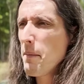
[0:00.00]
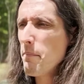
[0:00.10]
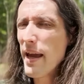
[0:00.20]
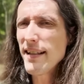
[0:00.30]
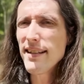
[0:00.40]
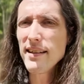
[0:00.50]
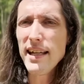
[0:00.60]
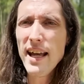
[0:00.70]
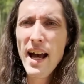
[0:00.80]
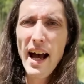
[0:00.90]

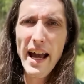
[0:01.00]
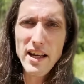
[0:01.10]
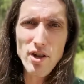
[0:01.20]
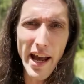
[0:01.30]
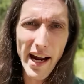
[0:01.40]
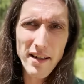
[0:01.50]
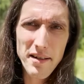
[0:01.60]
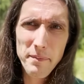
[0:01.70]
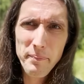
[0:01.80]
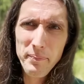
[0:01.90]
mentally
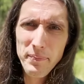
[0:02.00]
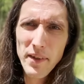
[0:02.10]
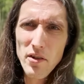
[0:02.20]
hijacked,